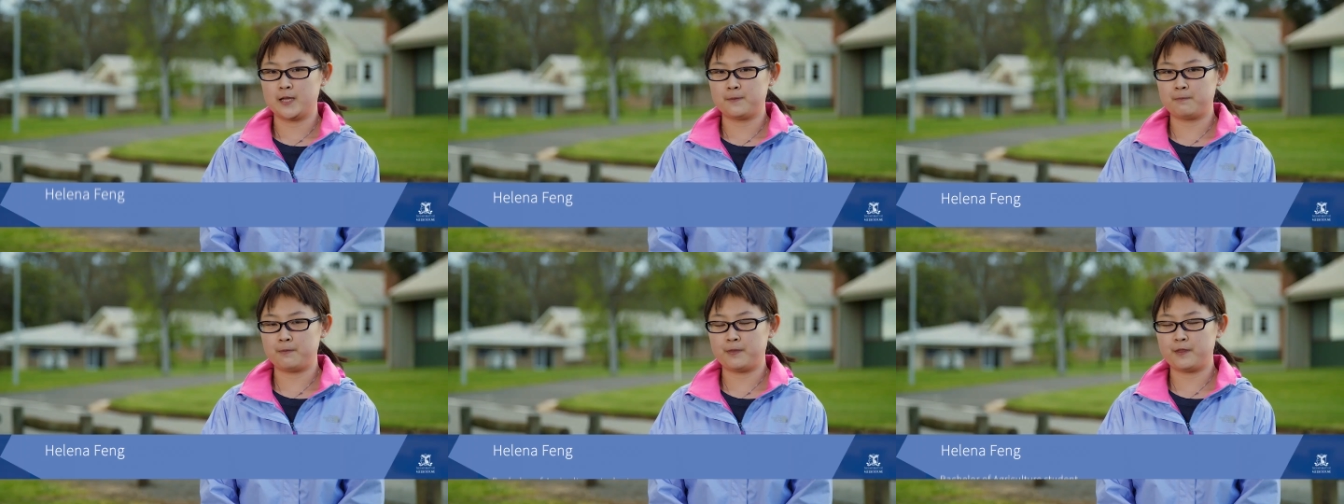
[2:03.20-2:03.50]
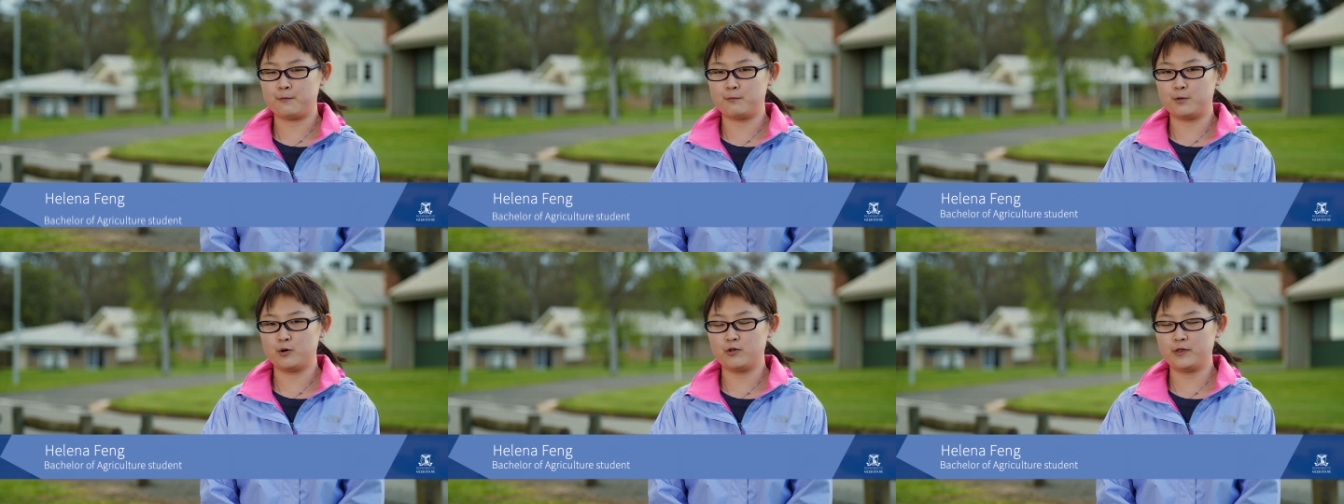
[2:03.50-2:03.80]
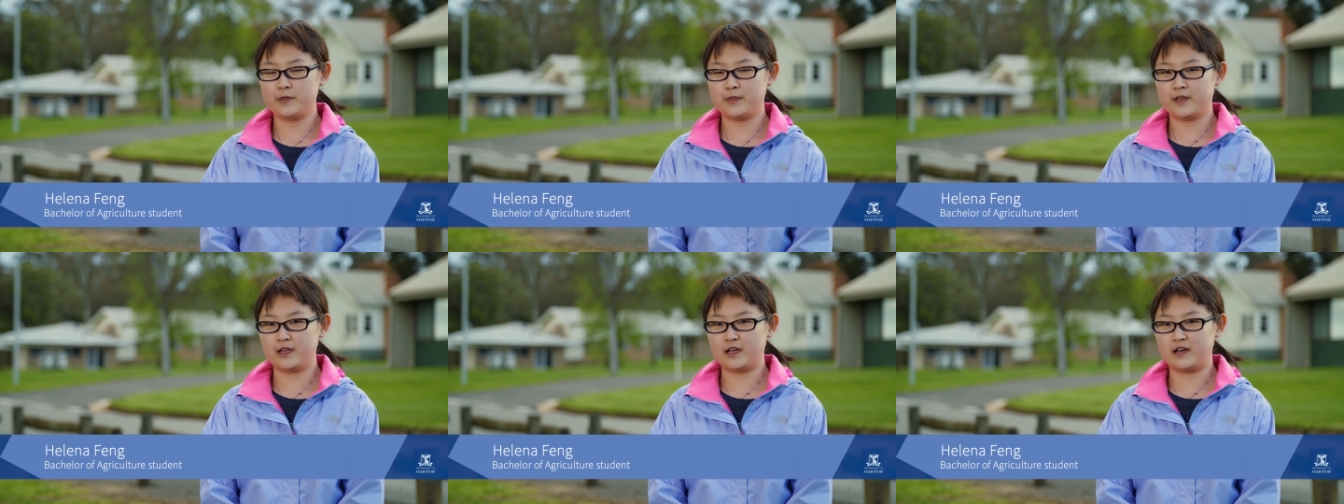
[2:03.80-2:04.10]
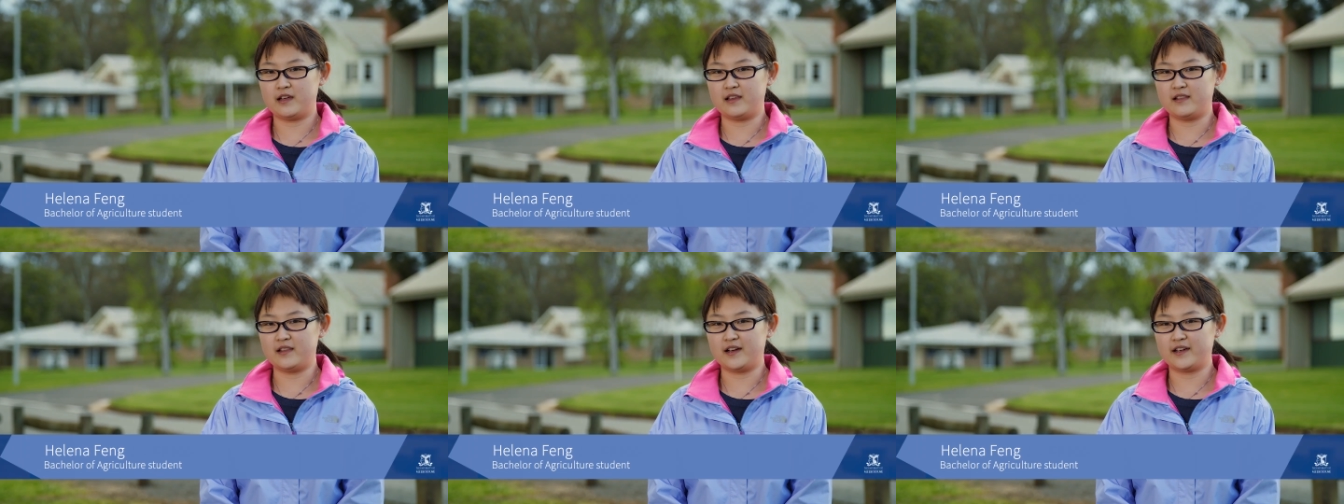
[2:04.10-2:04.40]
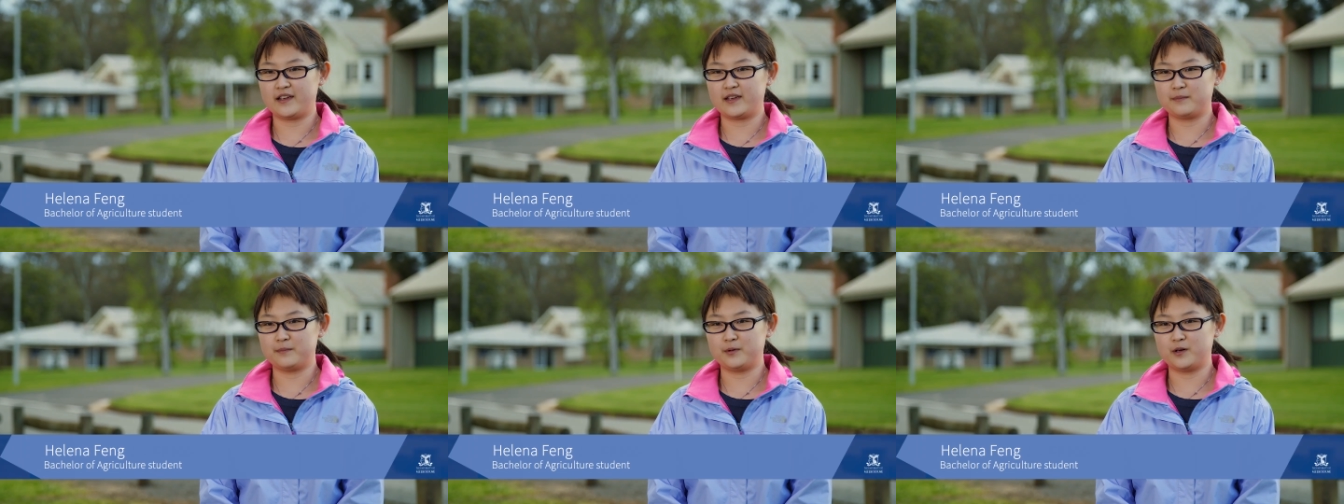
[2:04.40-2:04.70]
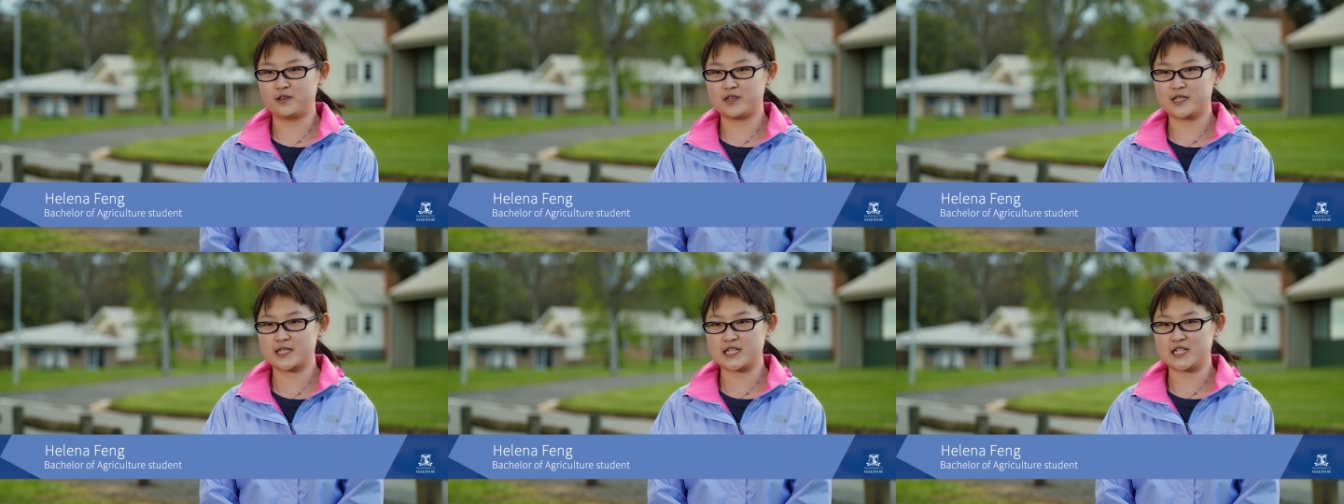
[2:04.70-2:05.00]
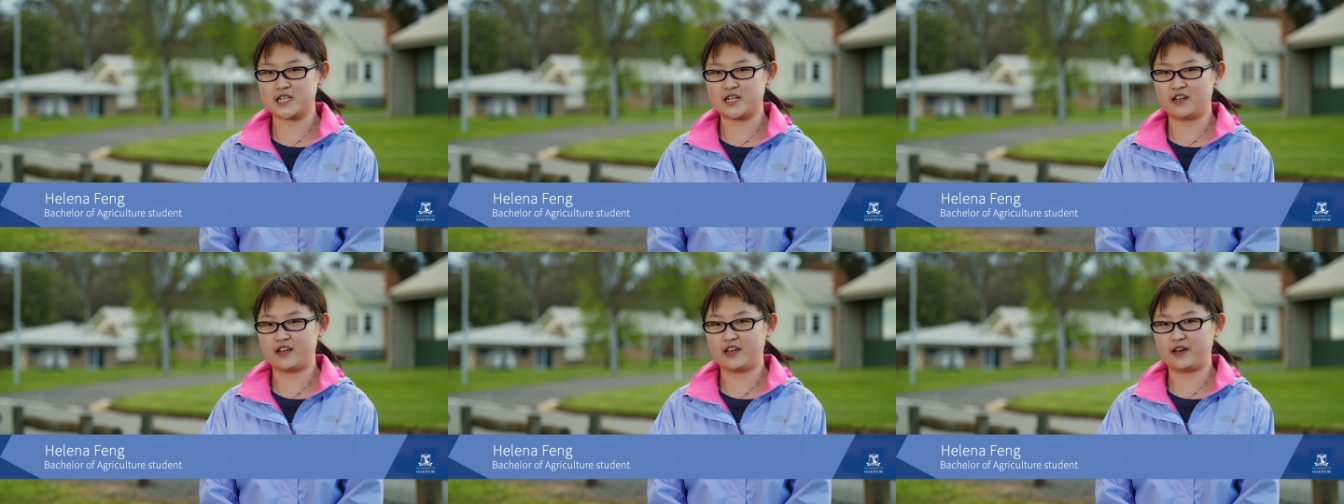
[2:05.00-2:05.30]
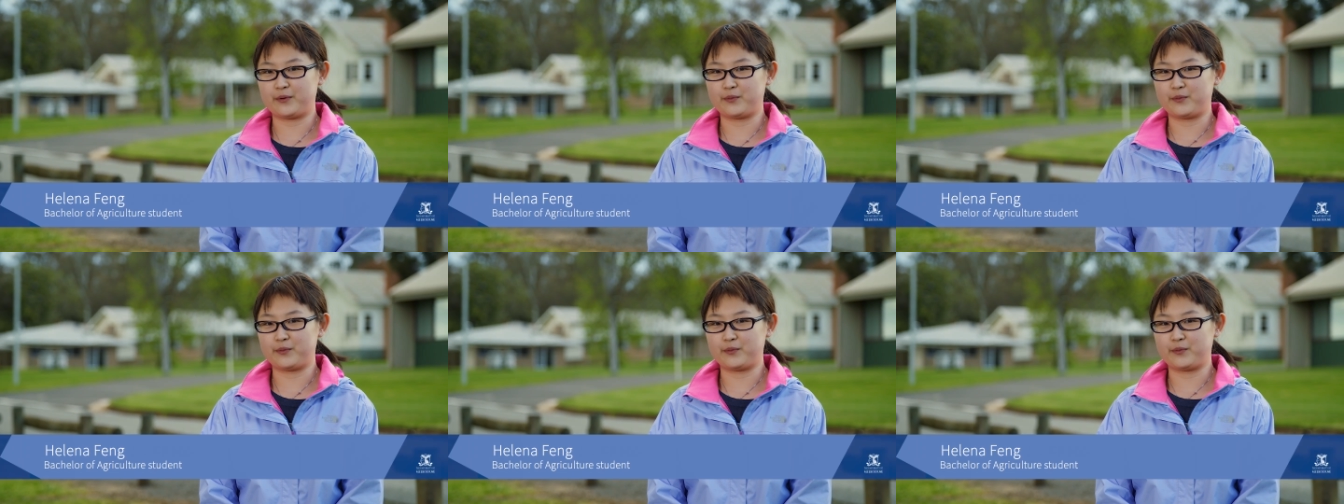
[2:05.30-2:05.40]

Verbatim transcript: Mm, the most thing I like about studying